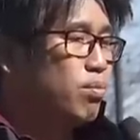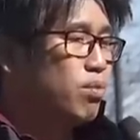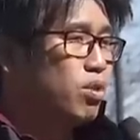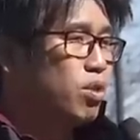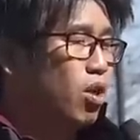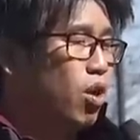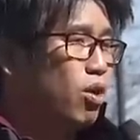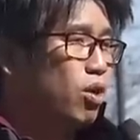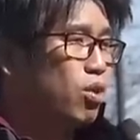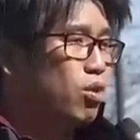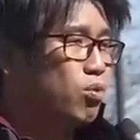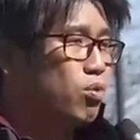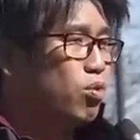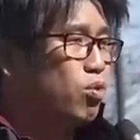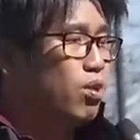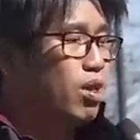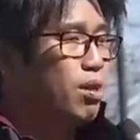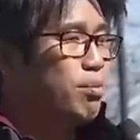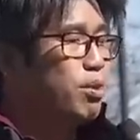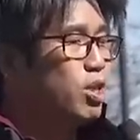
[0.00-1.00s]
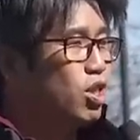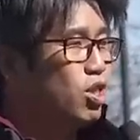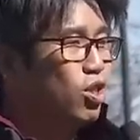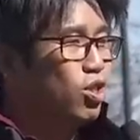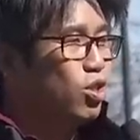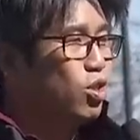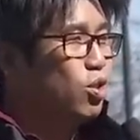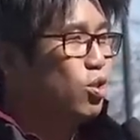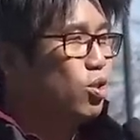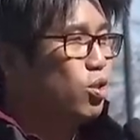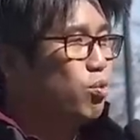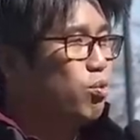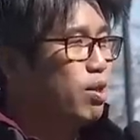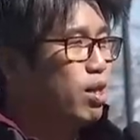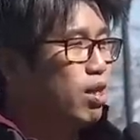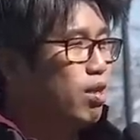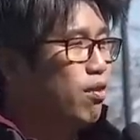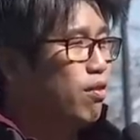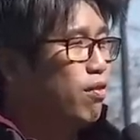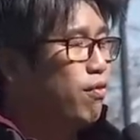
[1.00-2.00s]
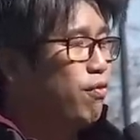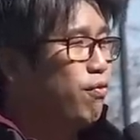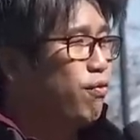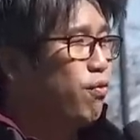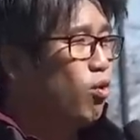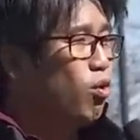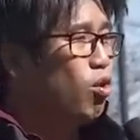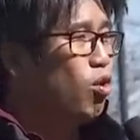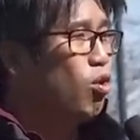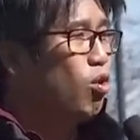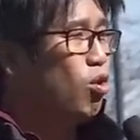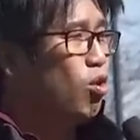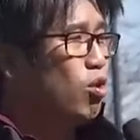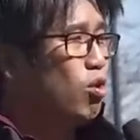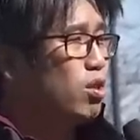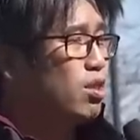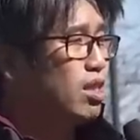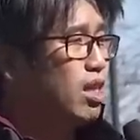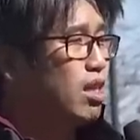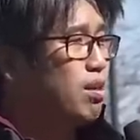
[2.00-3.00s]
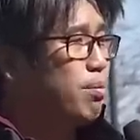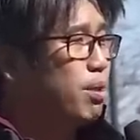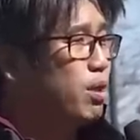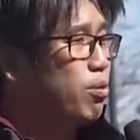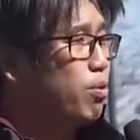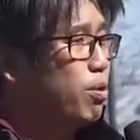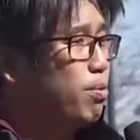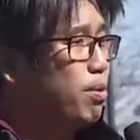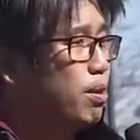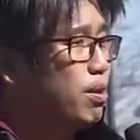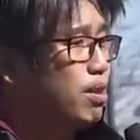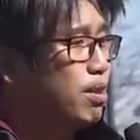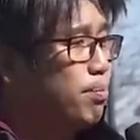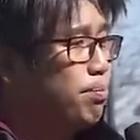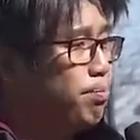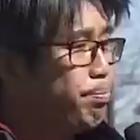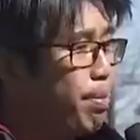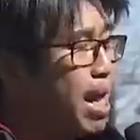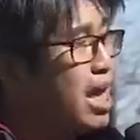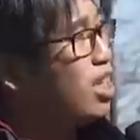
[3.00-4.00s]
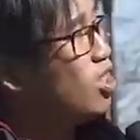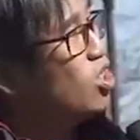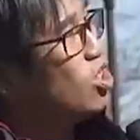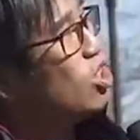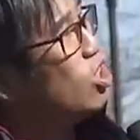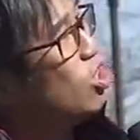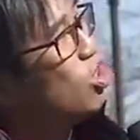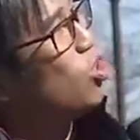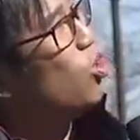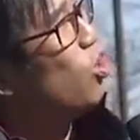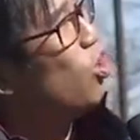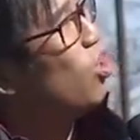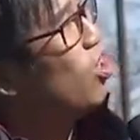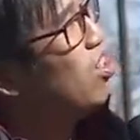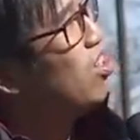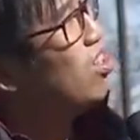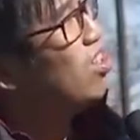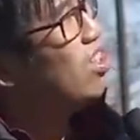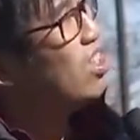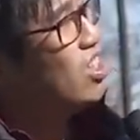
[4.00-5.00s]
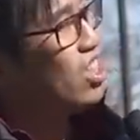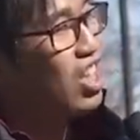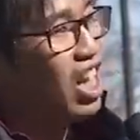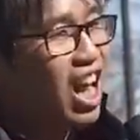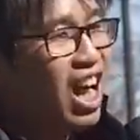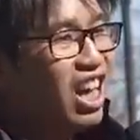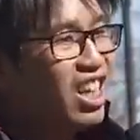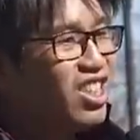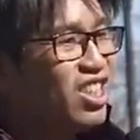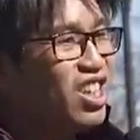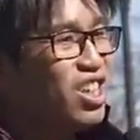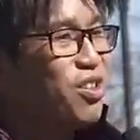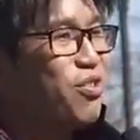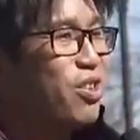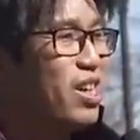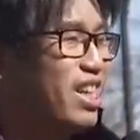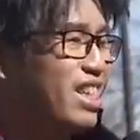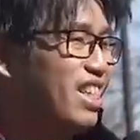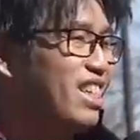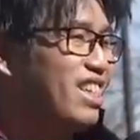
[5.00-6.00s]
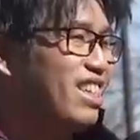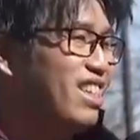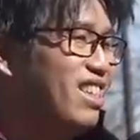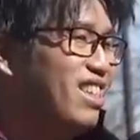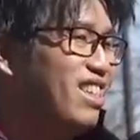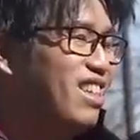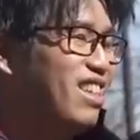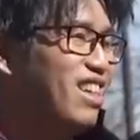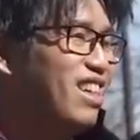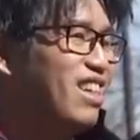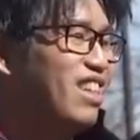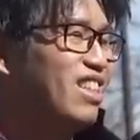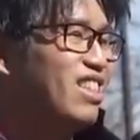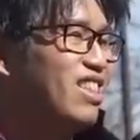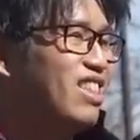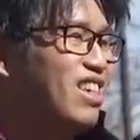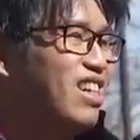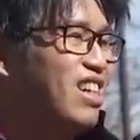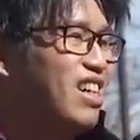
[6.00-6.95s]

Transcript: going through their materials when four young men and women banged on the door, charged their way in, and